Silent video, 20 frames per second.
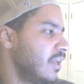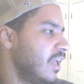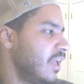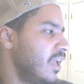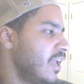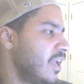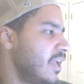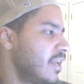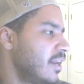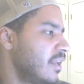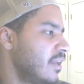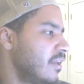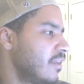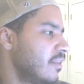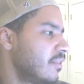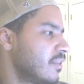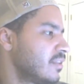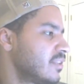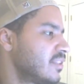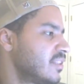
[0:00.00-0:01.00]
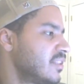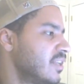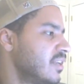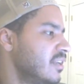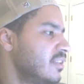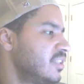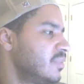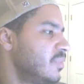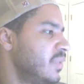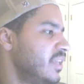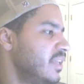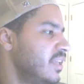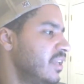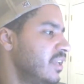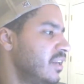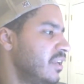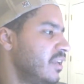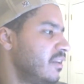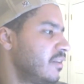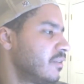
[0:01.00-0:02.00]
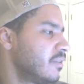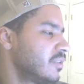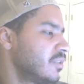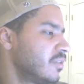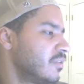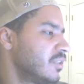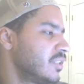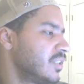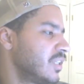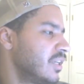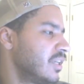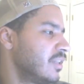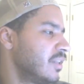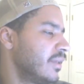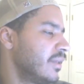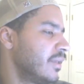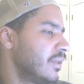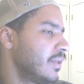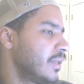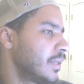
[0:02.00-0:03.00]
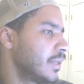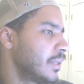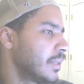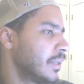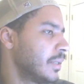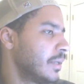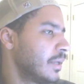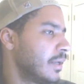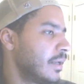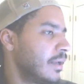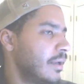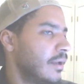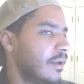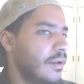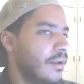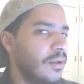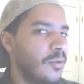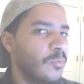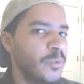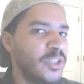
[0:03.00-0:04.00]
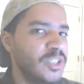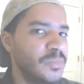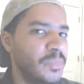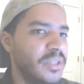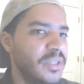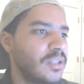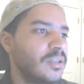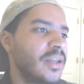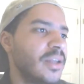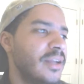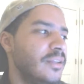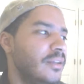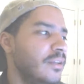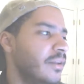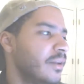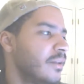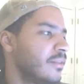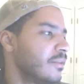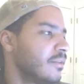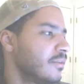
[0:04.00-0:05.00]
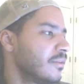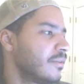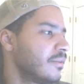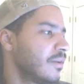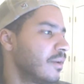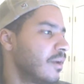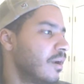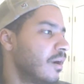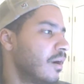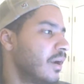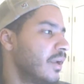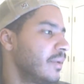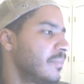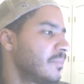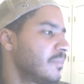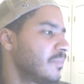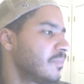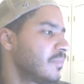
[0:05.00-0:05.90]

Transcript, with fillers: And the sun's beginning. So it sounds like um, we spent the night together. All right.